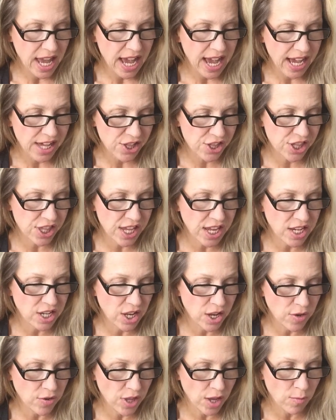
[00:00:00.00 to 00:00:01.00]
As they
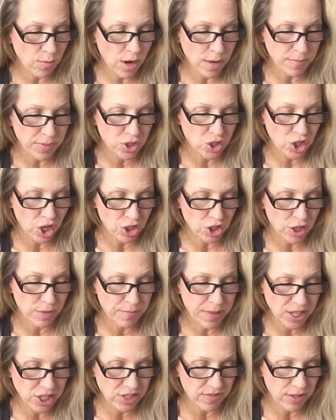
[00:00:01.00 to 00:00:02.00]
know they won't be judged
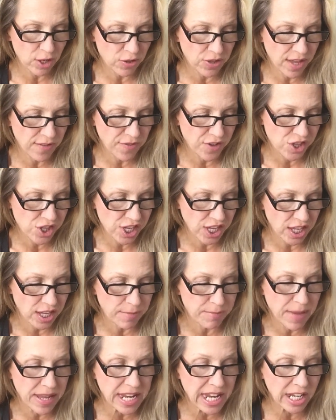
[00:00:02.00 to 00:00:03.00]
competitively on their
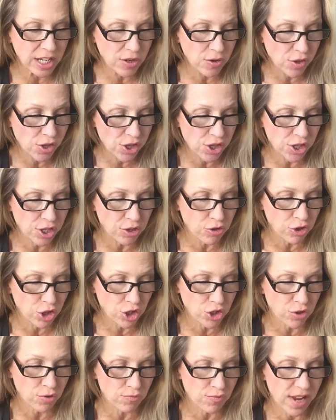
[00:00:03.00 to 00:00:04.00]
physique, many loosen the
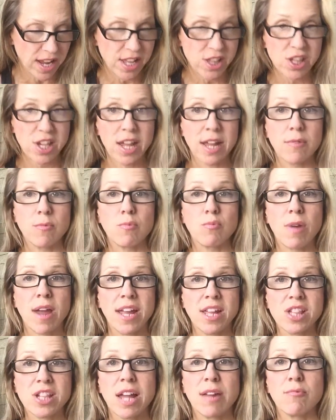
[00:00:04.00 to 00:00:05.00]
nutritional reins and
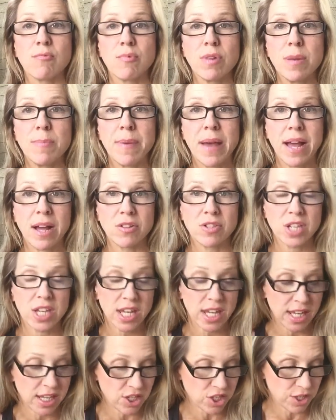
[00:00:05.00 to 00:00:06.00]
rebound
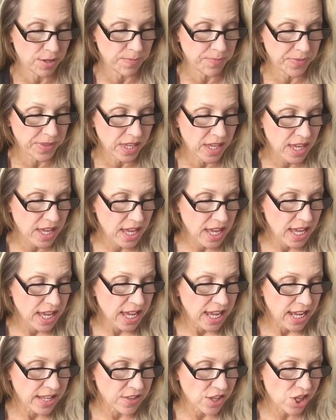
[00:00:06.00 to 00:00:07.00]
eat.
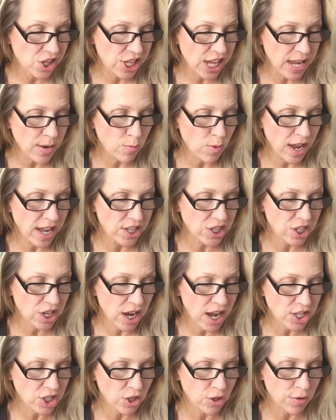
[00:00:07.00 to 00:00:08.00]
In the same way a
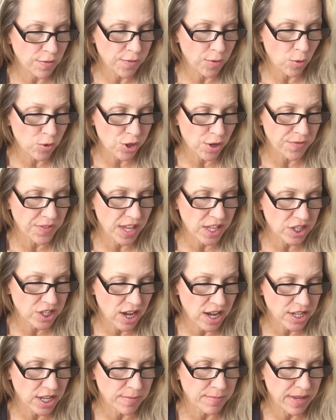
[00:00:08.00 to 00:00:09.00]
dieter who falls off their
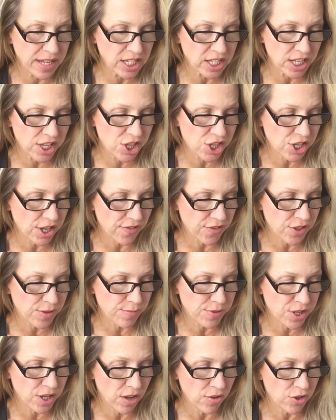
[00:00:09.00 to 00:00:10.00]
diet immediately stuffs
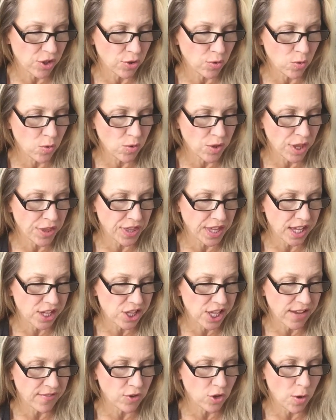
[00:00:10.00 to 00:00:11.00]
themselves on all the
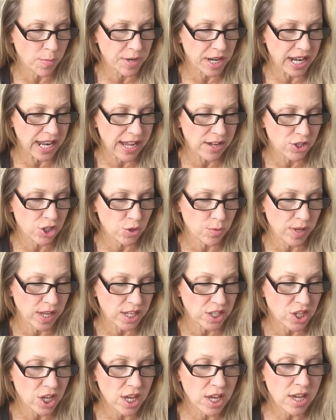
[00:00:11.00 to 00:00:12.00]
things they have not been allowed to
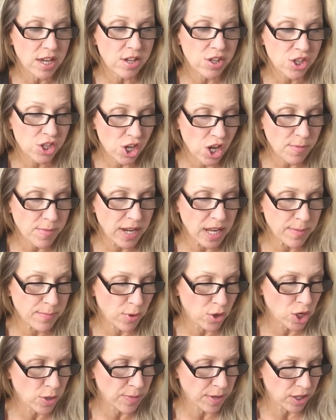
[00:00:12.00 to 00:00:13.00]
eat, so many
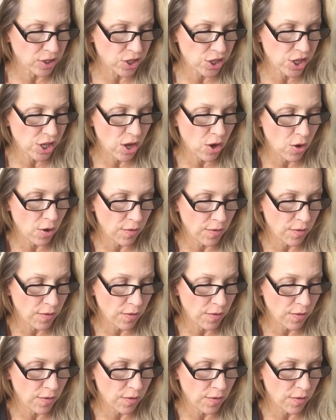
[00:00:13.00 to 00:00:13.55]
bodybuilders